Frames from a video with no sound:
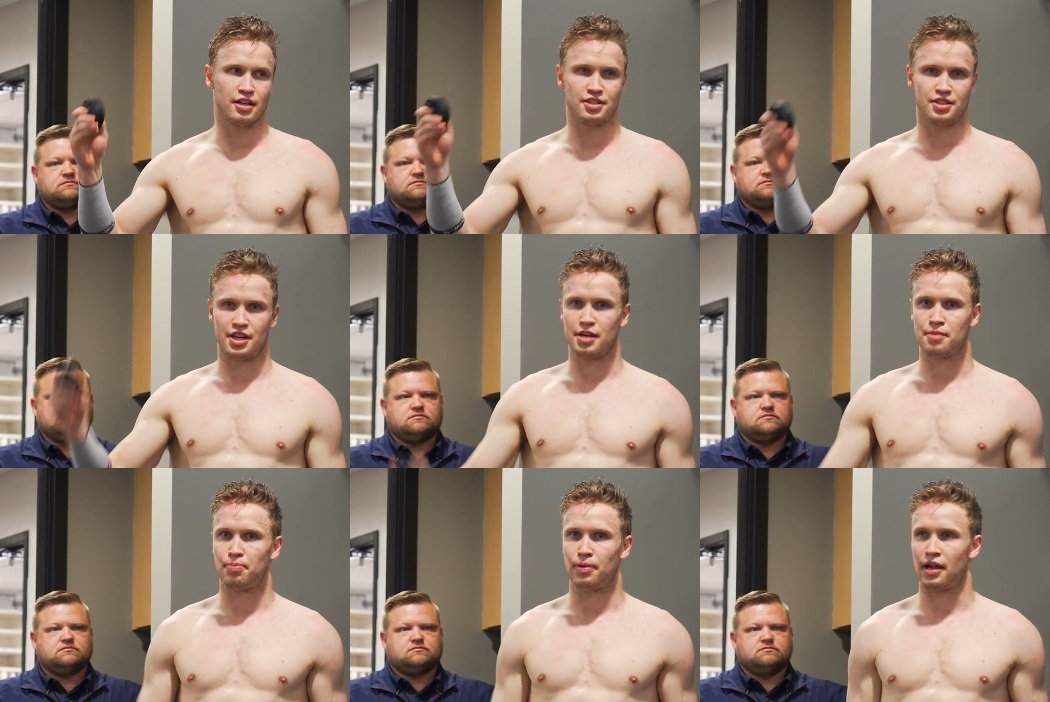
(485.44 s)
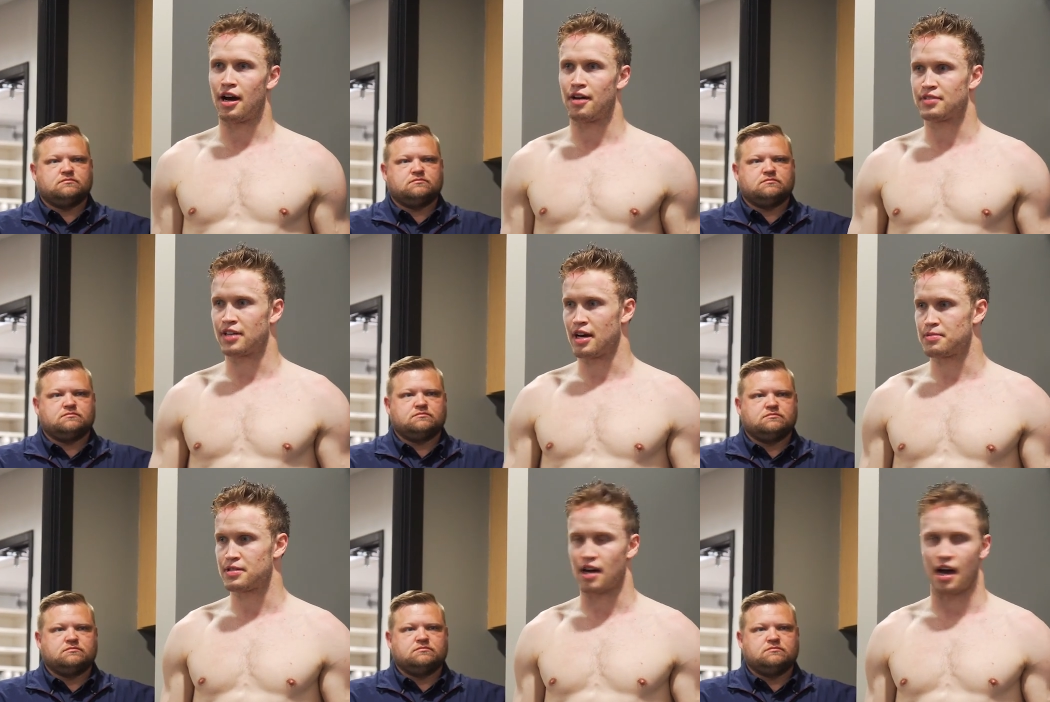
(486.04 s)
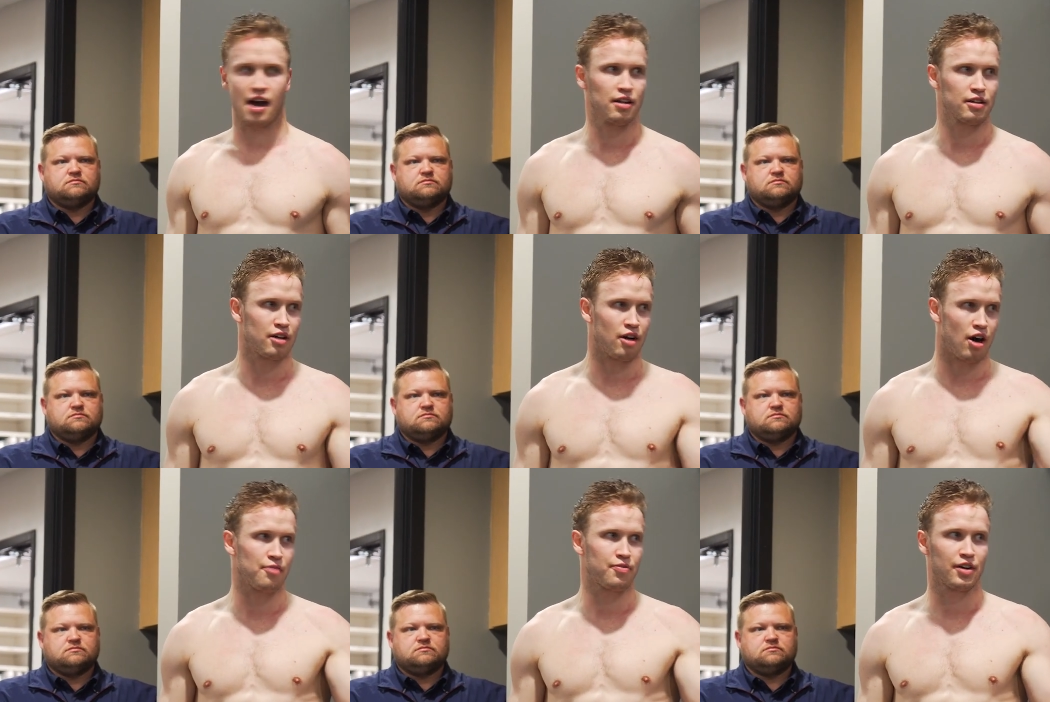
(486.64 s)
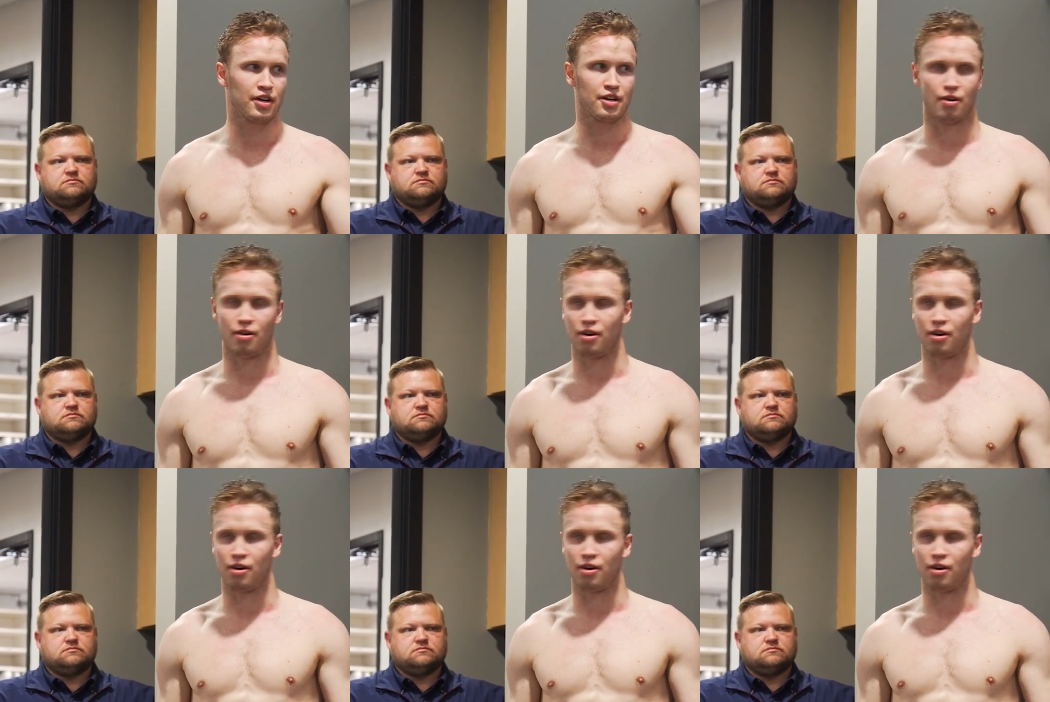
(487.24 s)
Speaker 1: good team, playoff type style, small for